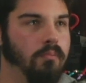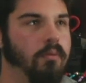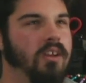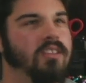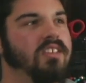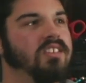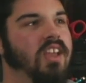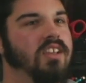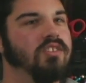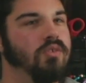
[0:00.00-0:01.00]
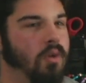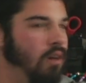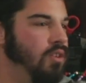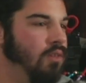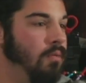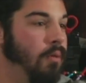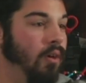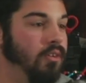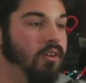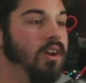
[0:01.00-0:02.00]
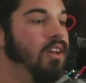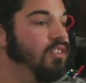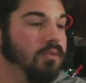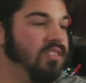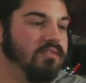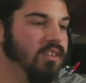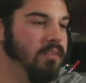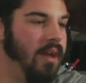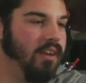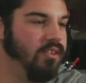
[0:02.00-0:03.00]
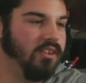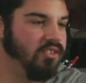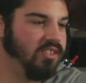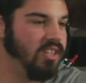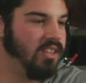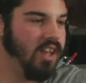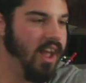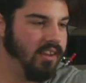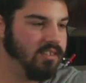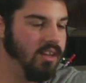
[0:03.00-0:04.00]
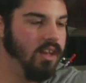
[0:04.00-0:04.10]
But in this case, you are your own partner. So it doesn't really matter. You could just eat the eggs.